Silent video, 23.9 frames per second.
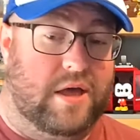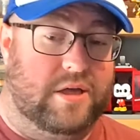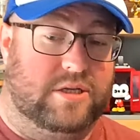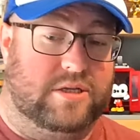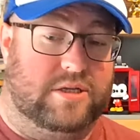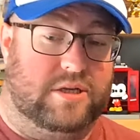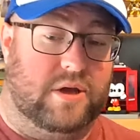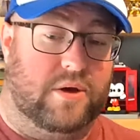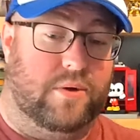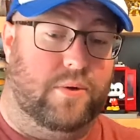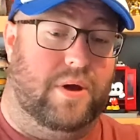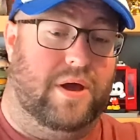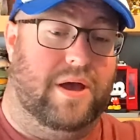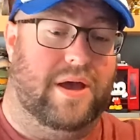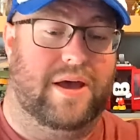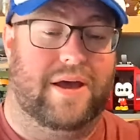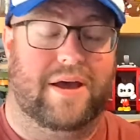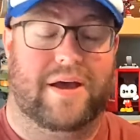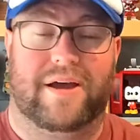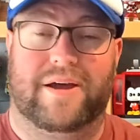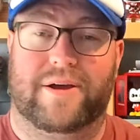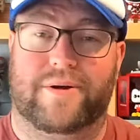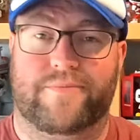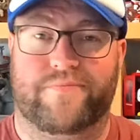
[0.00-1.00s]
So
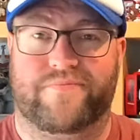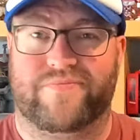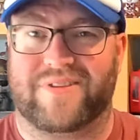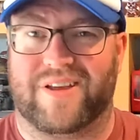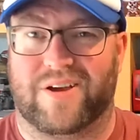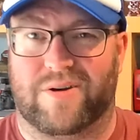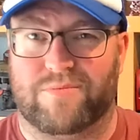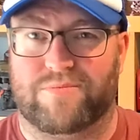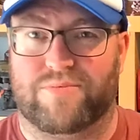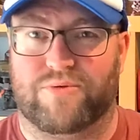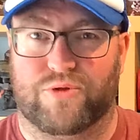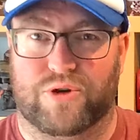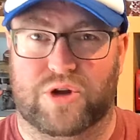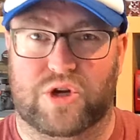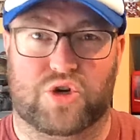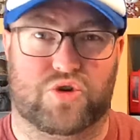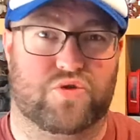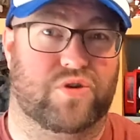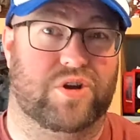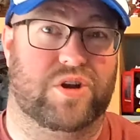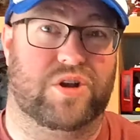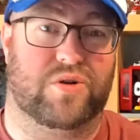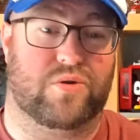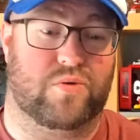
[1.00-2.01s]
I'm pretty
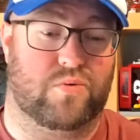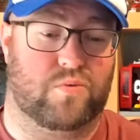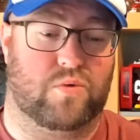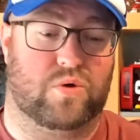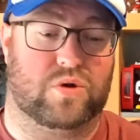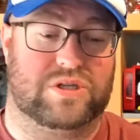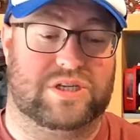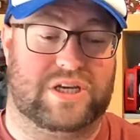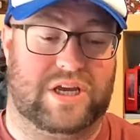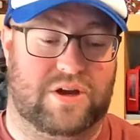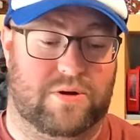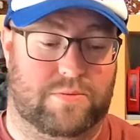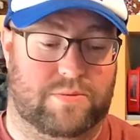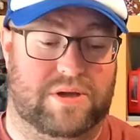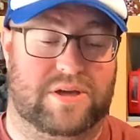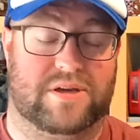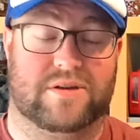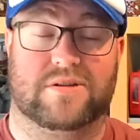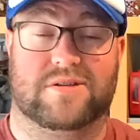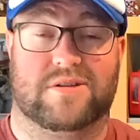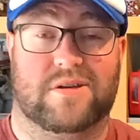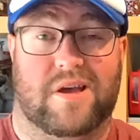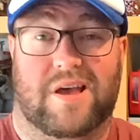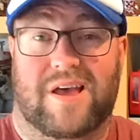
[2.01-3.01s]
sure I know what's here,
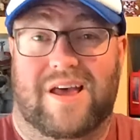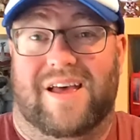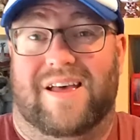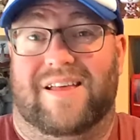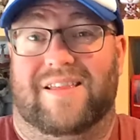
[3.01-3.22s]
because